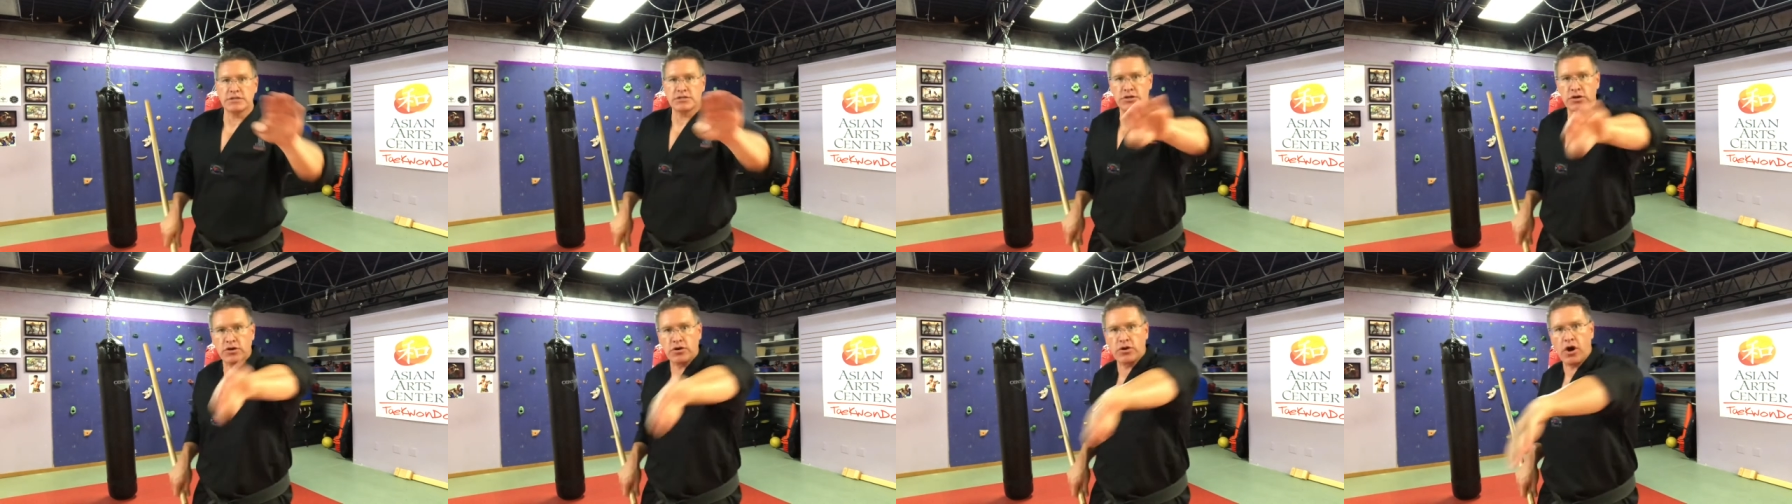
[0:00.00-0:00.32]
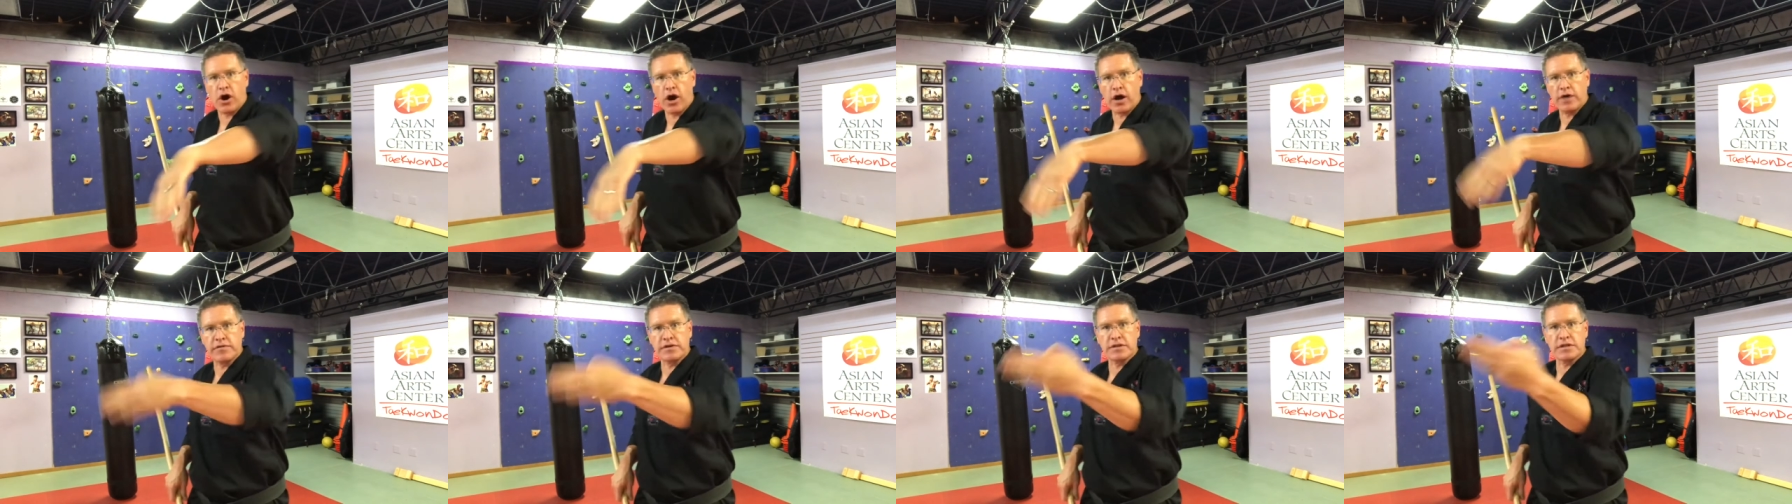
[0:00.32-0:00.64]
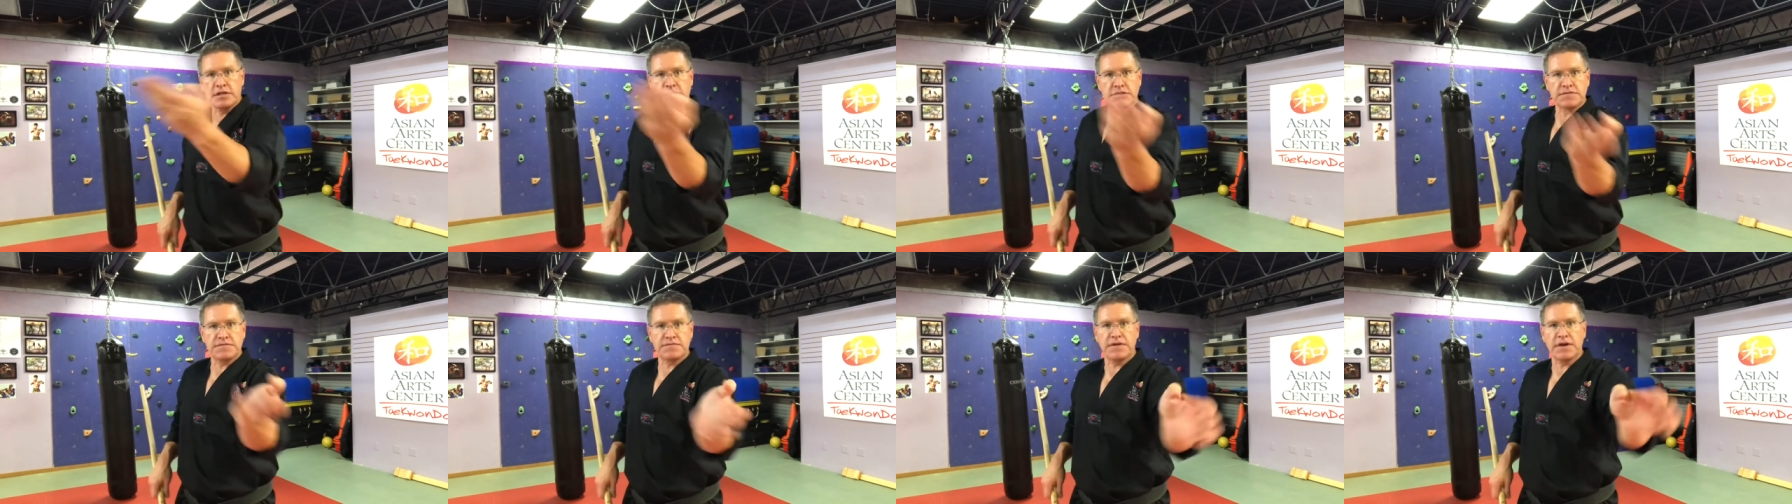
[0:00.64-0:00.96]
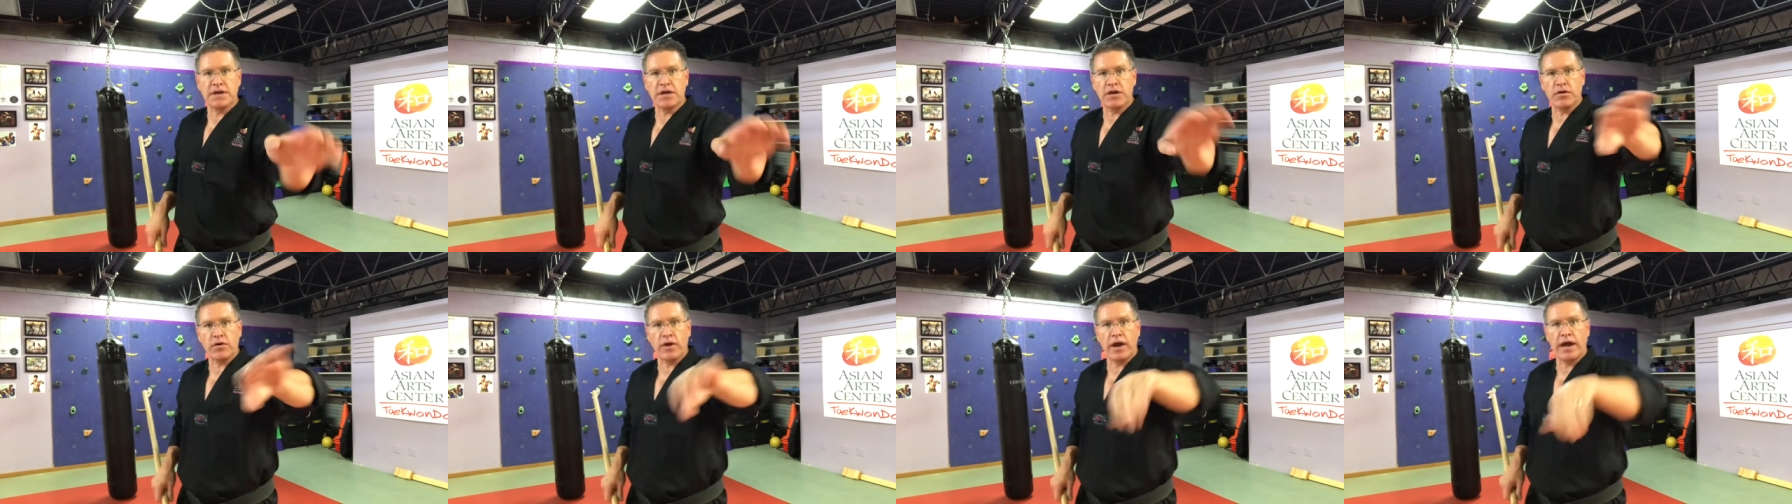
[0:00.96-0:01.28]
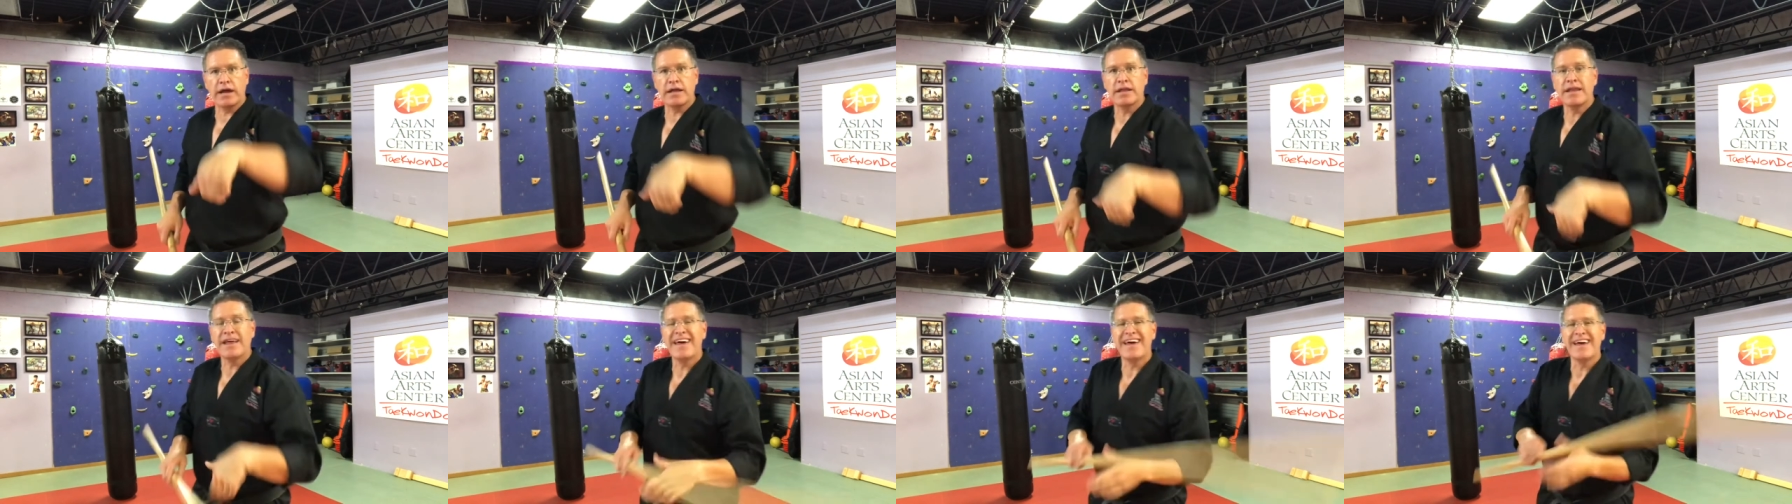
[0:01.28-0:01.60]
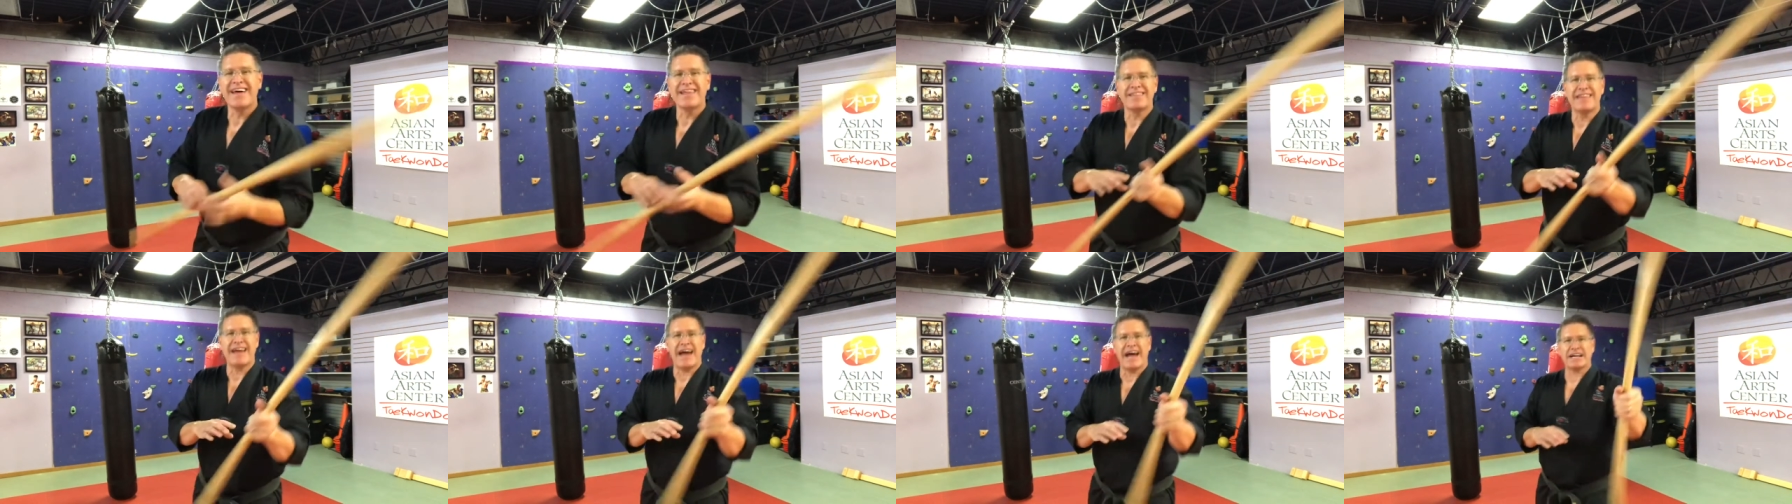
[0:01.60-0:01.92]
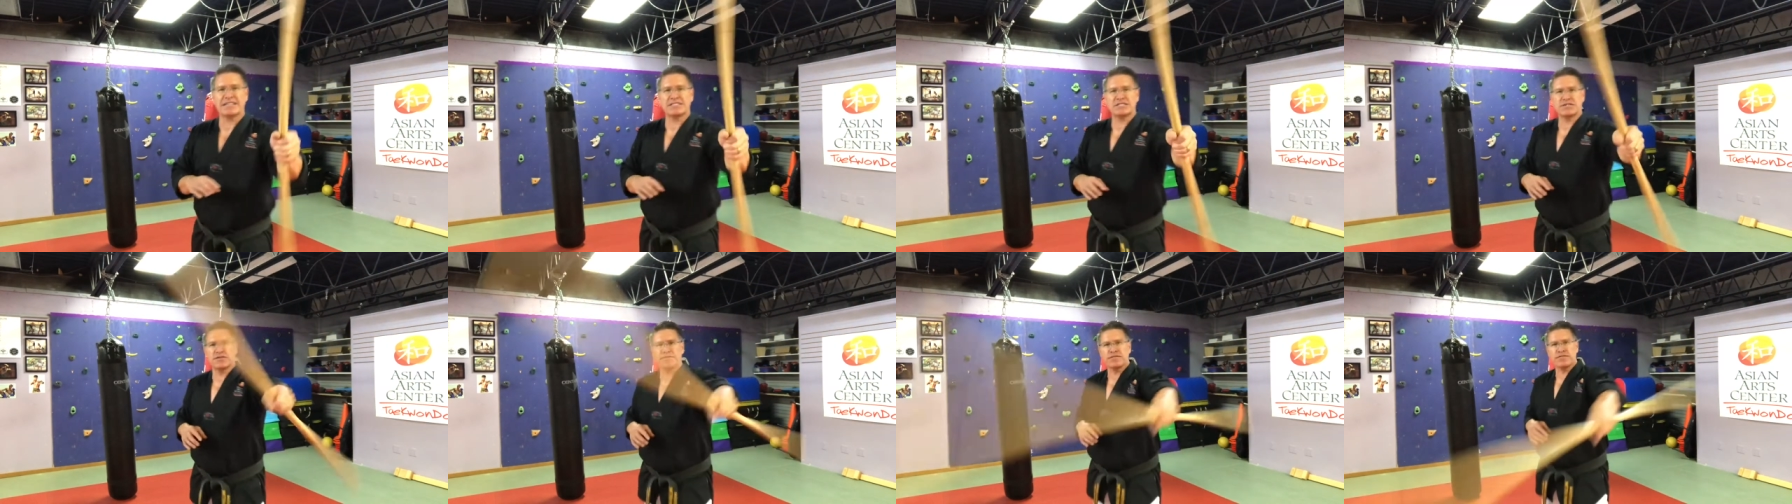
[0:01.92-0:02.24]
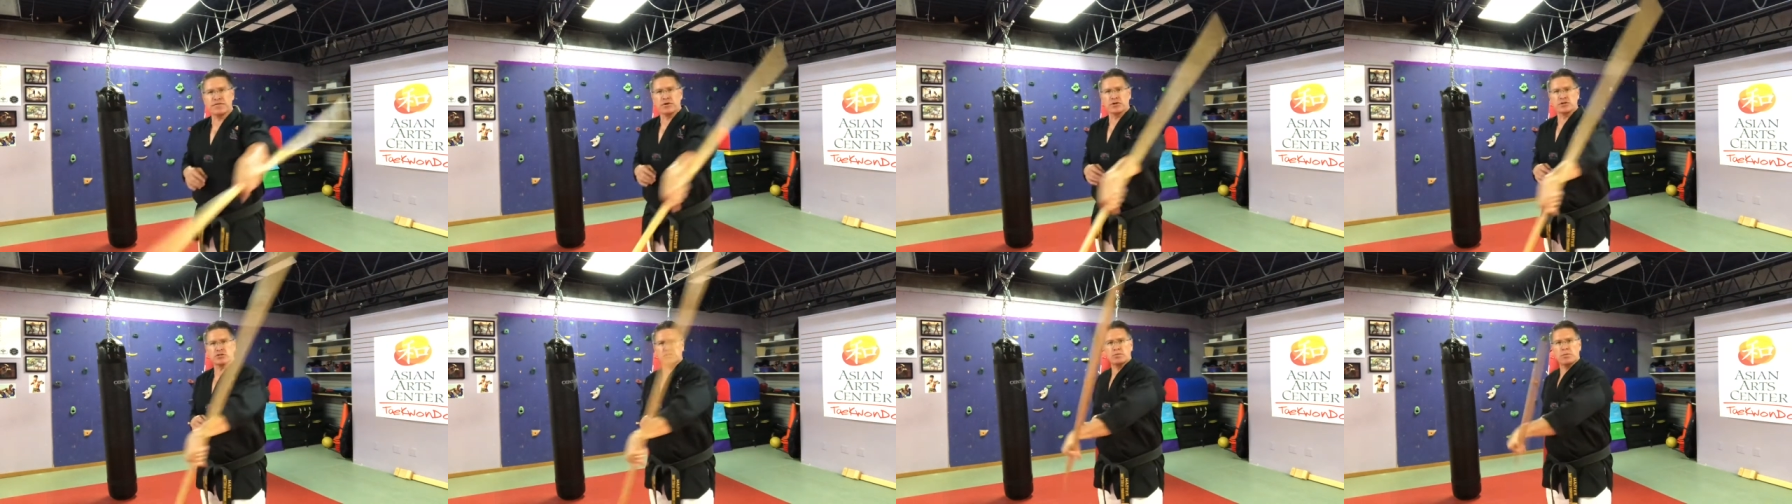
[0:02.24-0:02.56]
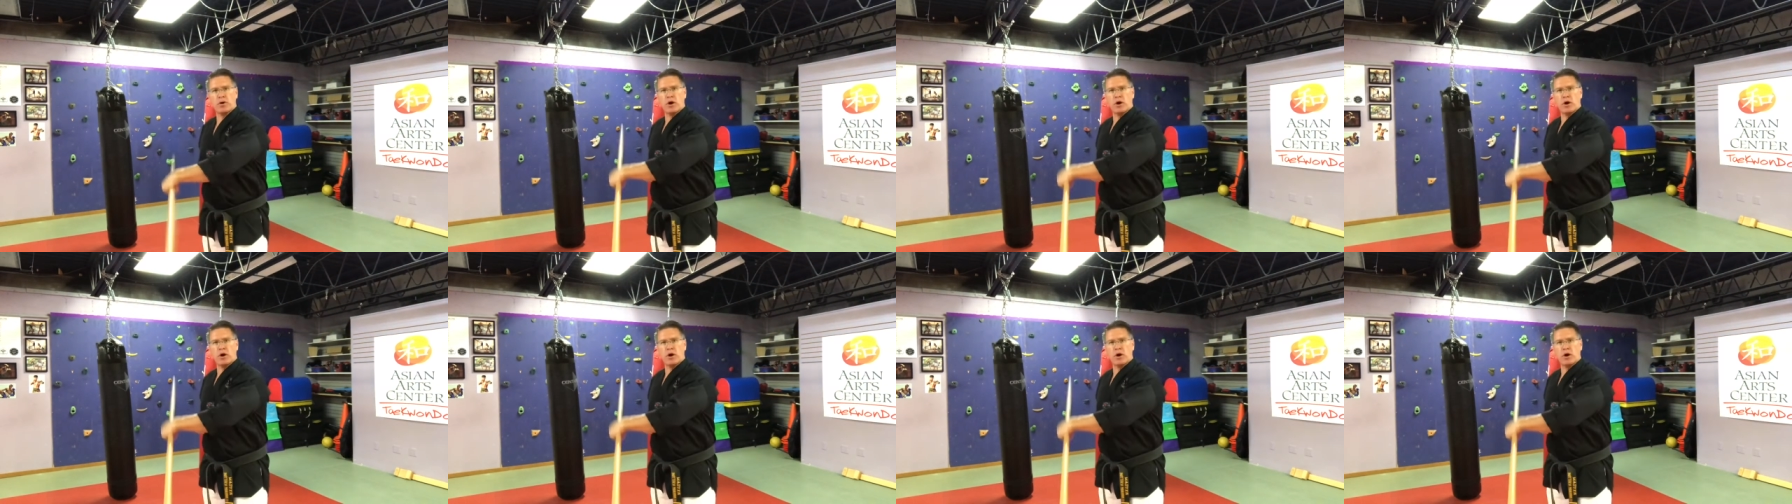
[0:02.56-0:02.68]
So you're carving this figure eight. That's the first